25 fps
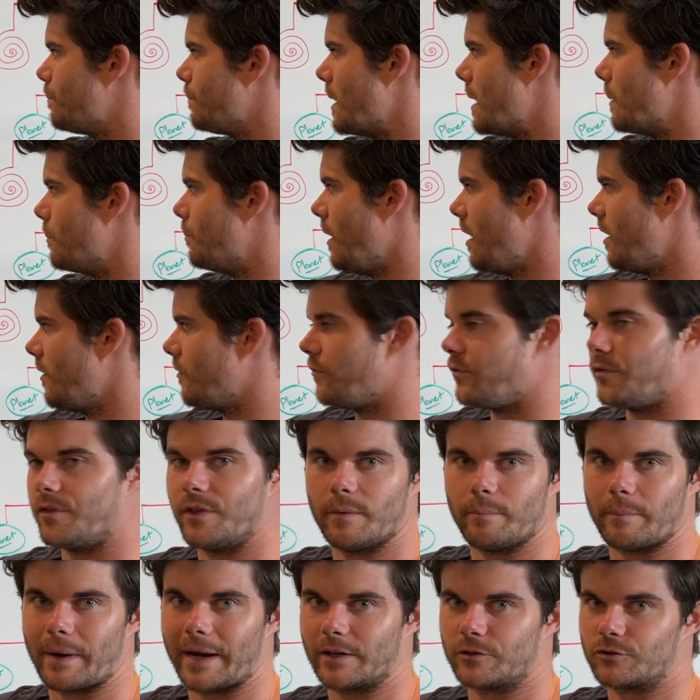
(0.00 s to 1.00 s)
above
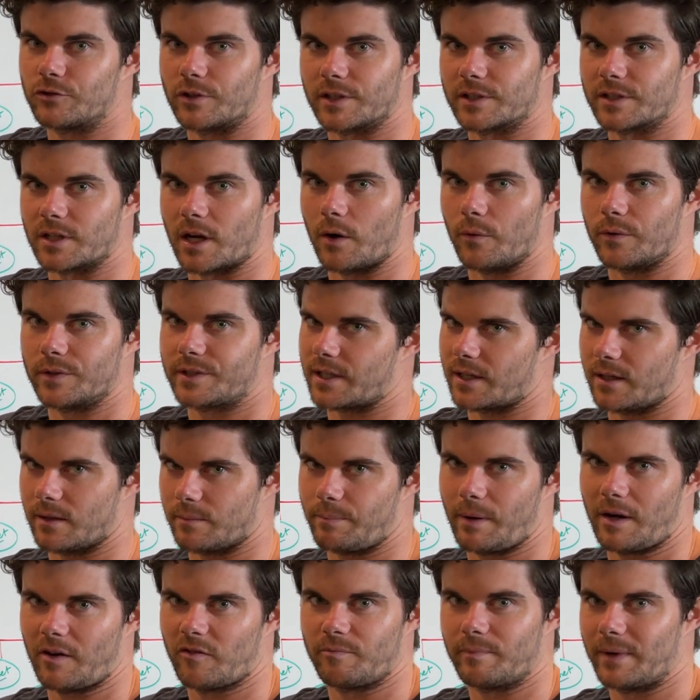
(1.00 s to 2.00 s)
the matrix, I would say,
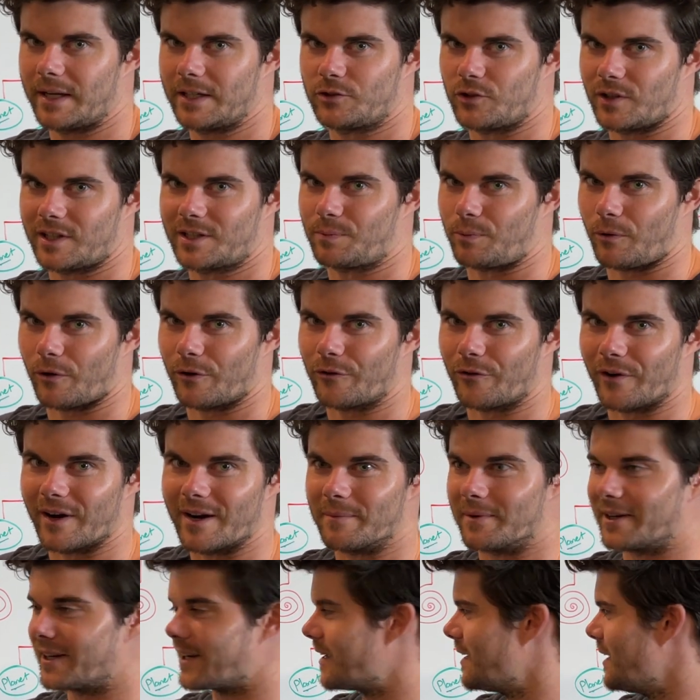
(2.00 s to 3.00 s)
above matrix
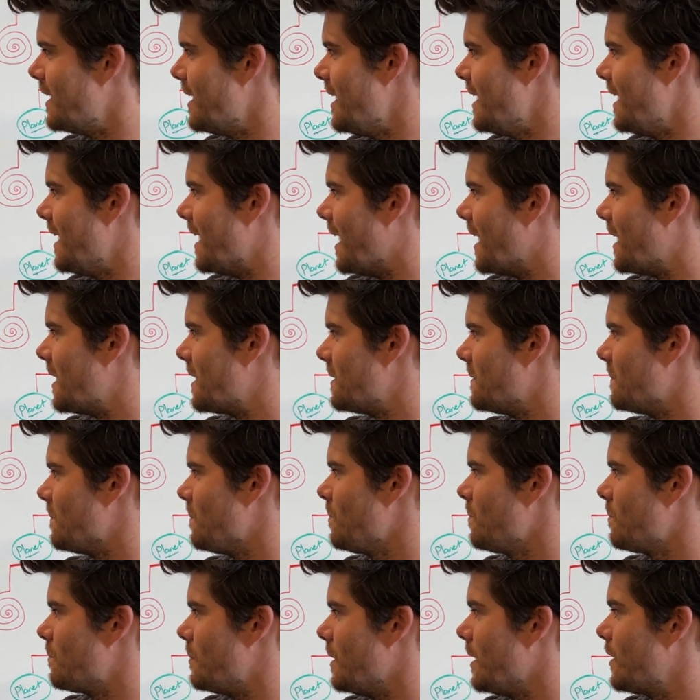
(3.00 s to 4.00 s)
programming.
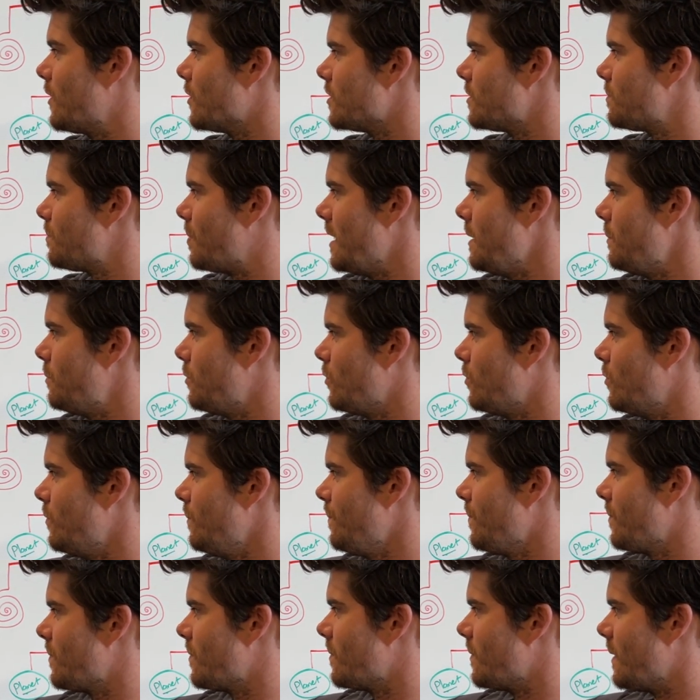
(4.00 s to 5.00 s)
Because people
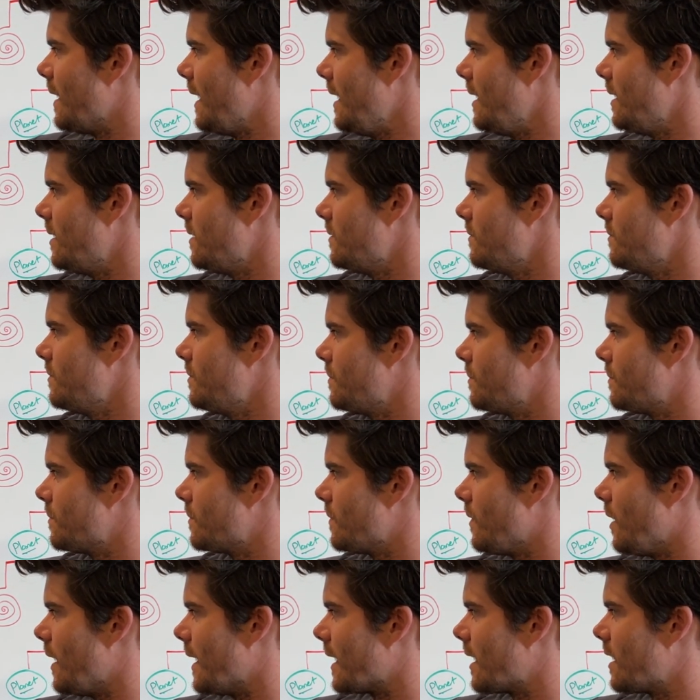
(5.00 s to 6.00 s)
in
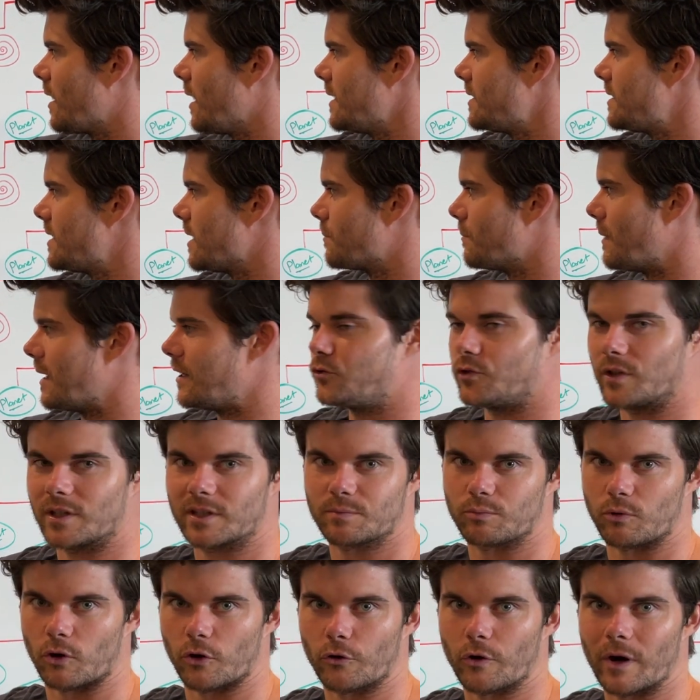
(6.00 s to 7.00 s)
classic matrix
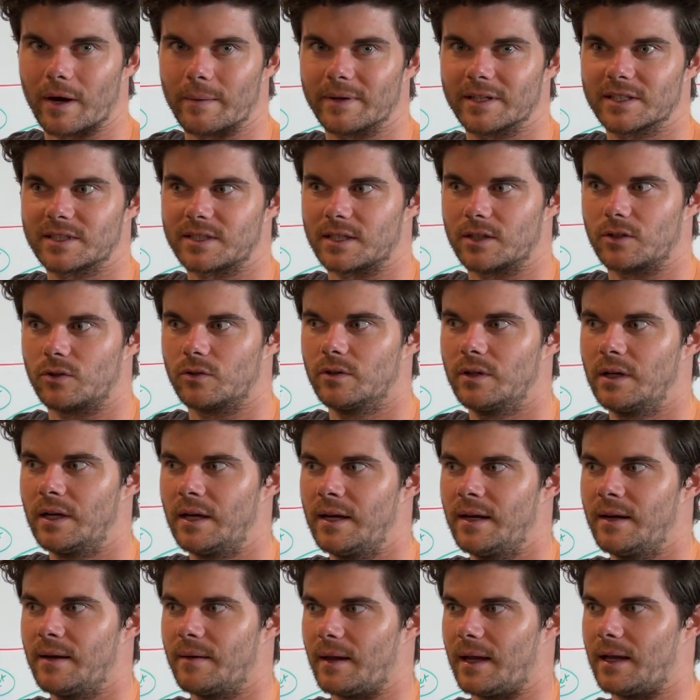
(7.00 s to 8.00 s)
programming still,
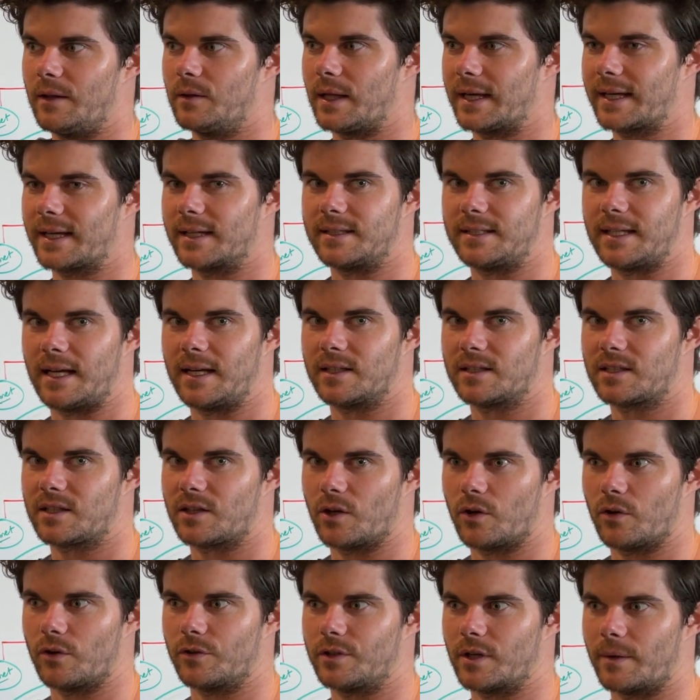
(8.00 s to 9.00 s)
in a dense
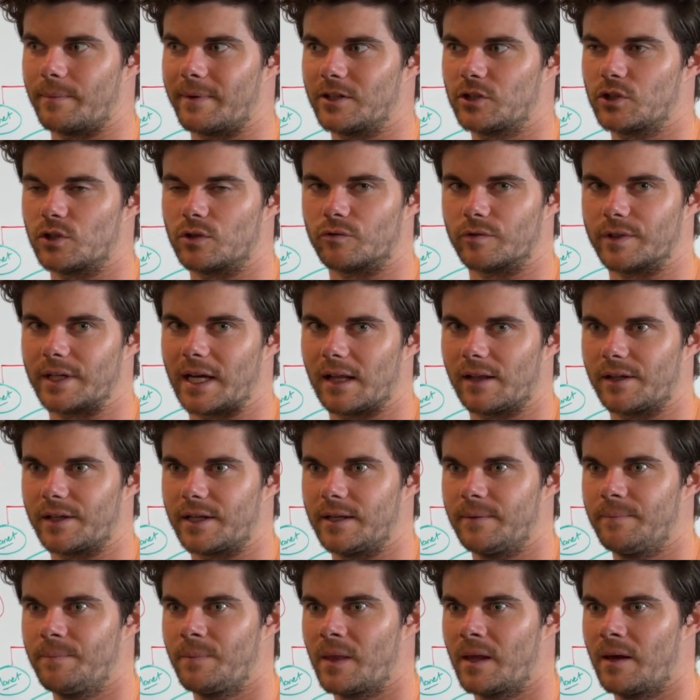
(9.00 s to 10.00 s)
third dimensional
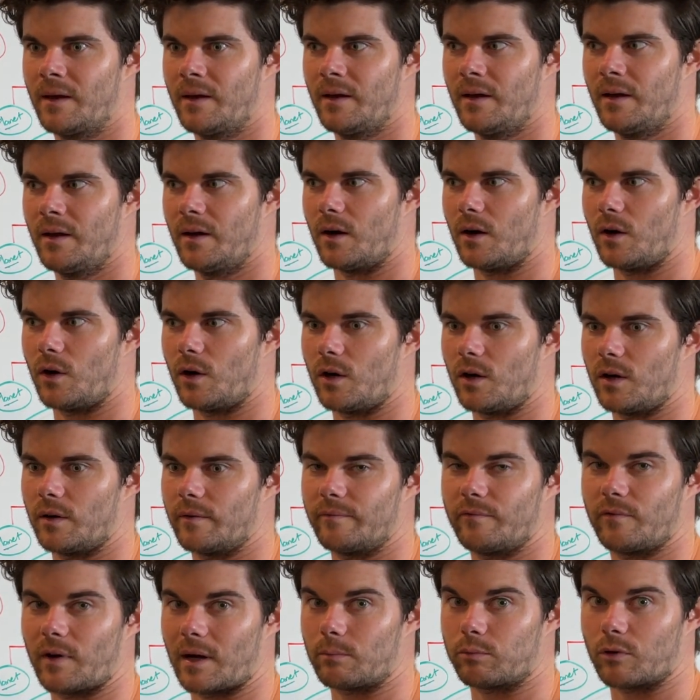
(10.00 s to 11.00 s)
reality or
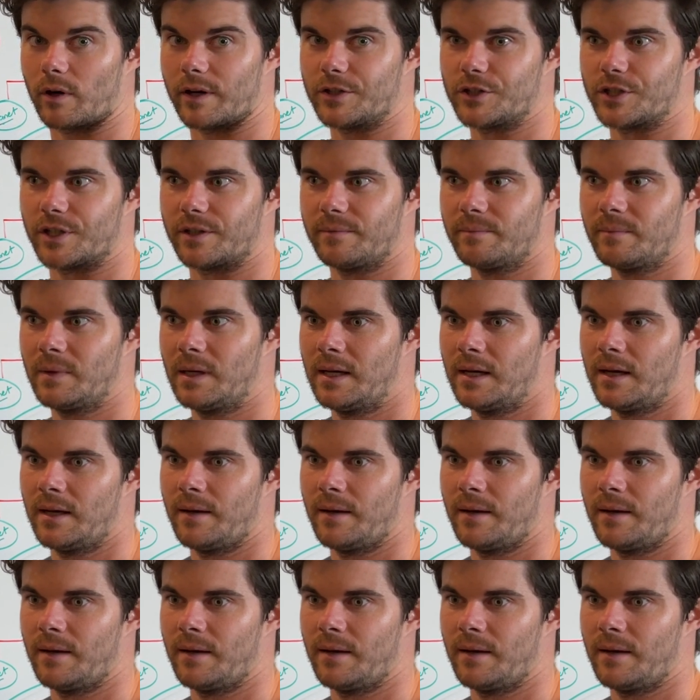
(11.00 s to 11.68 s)
vibration,